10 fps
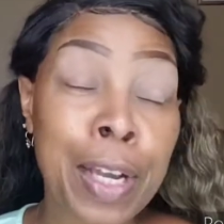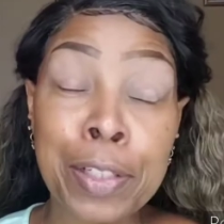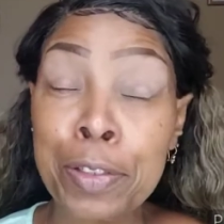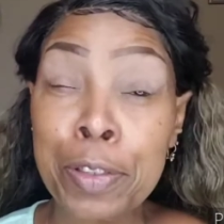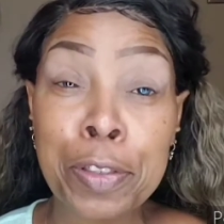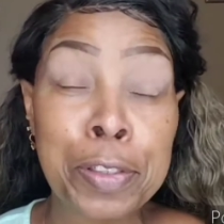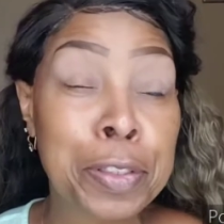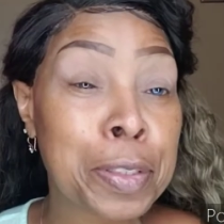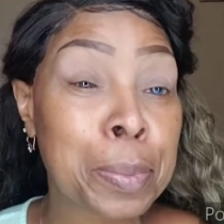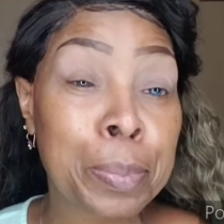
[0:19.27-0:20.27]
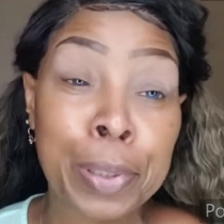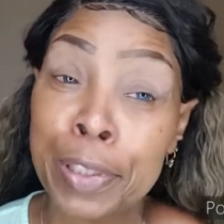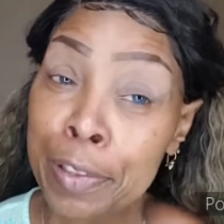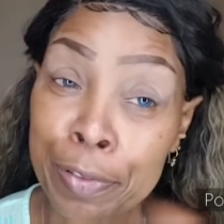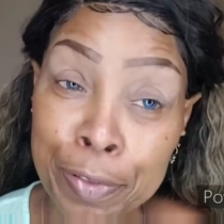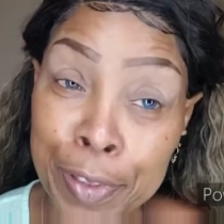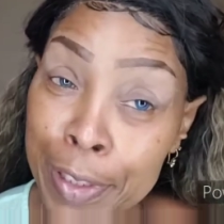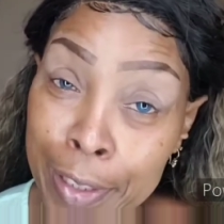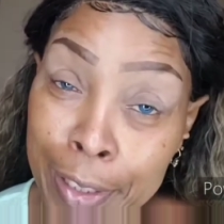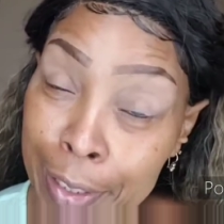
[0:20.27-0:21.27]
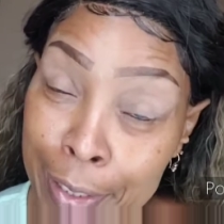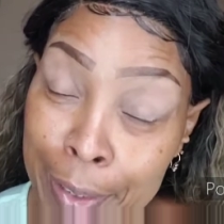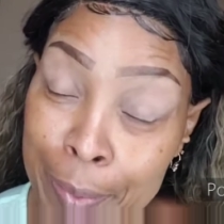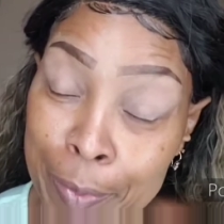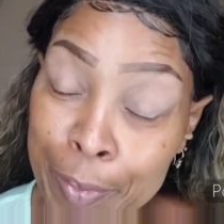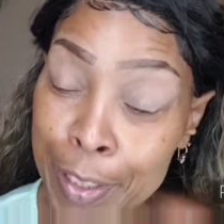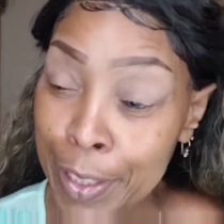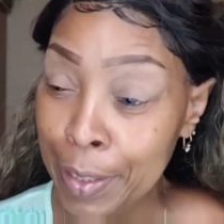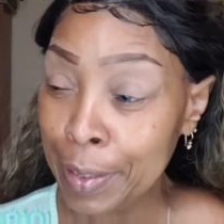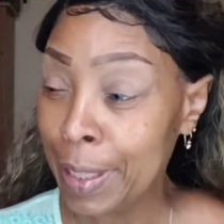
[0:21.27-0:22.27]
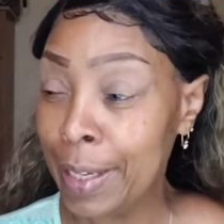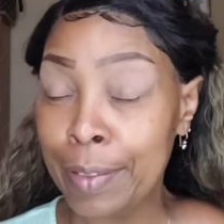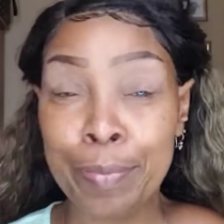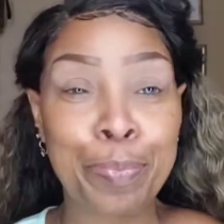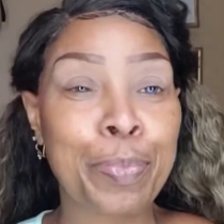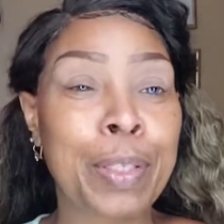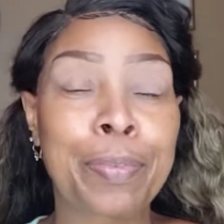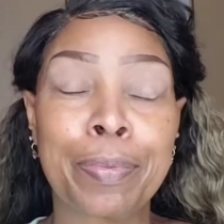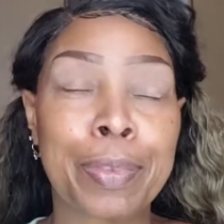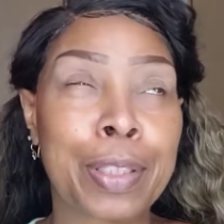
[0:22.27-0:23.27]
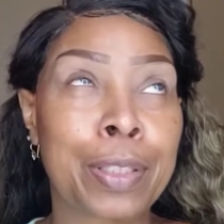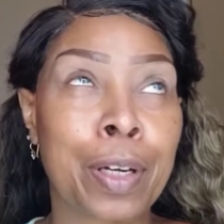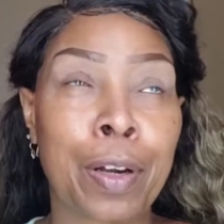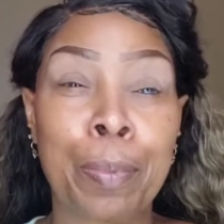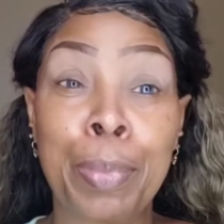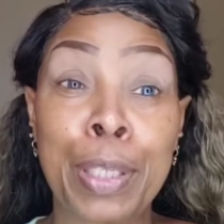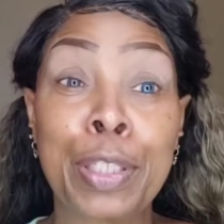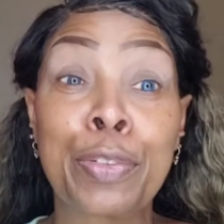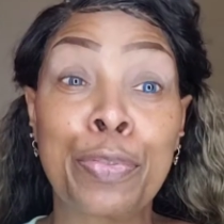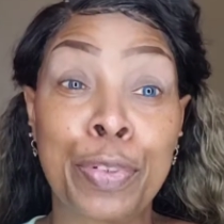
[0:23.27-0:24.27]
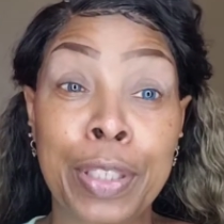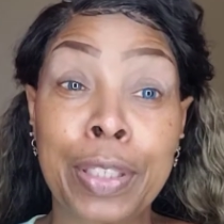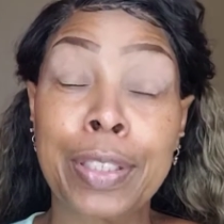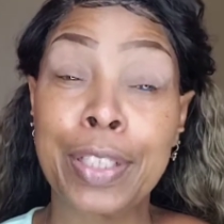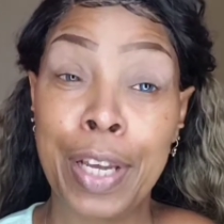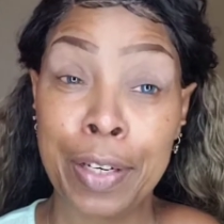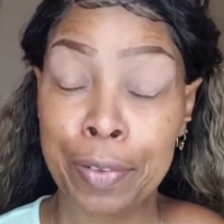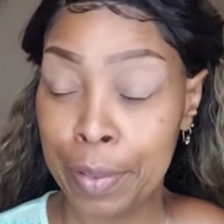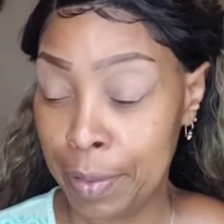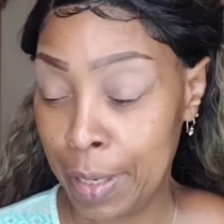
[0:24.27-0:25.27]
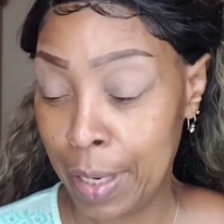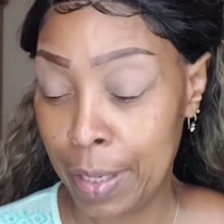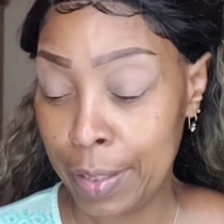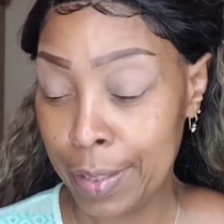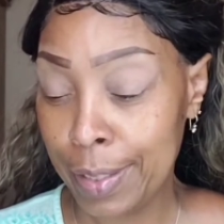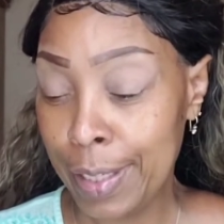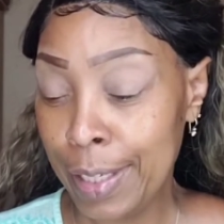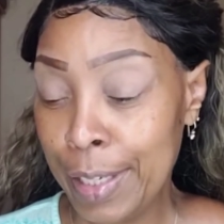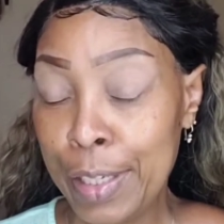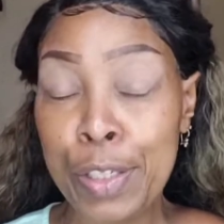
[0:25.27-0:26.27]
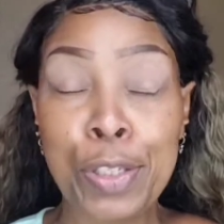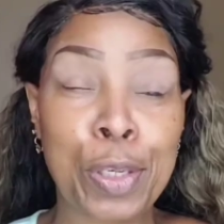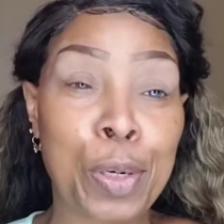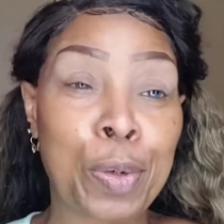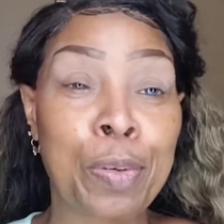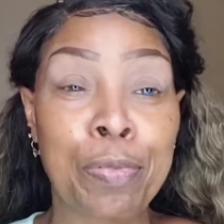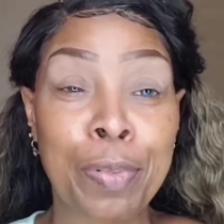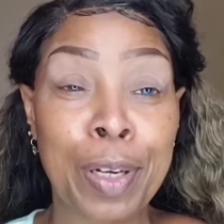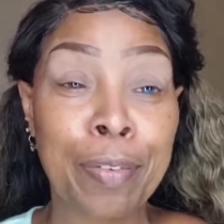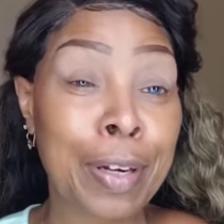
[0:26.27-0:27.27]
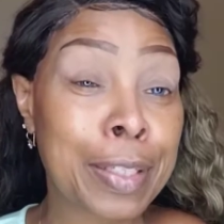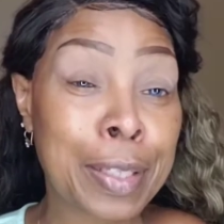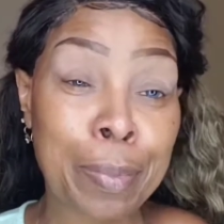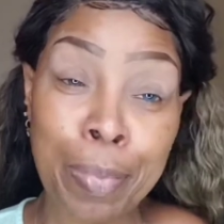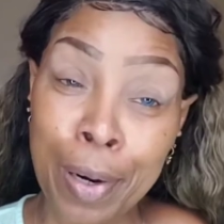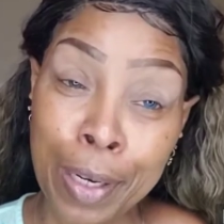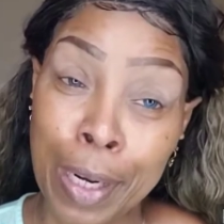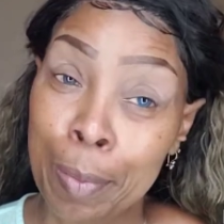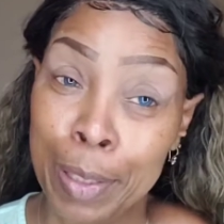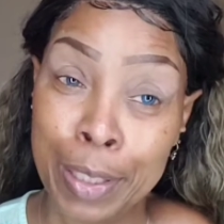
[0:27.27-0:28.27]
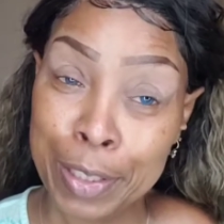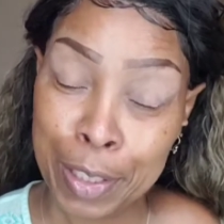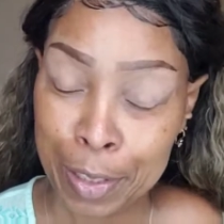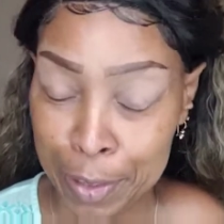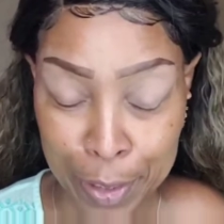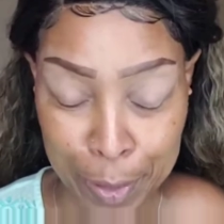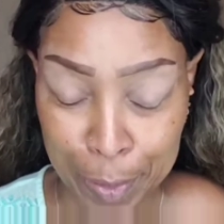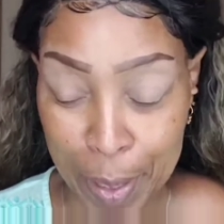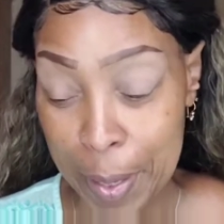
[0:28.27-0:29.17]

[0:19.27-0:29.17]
as you know, this is a budget-friendly um video, got sorry, budget-friendly channel, you guys. So if wherever I see a bargain, I'm gonna let y'all know.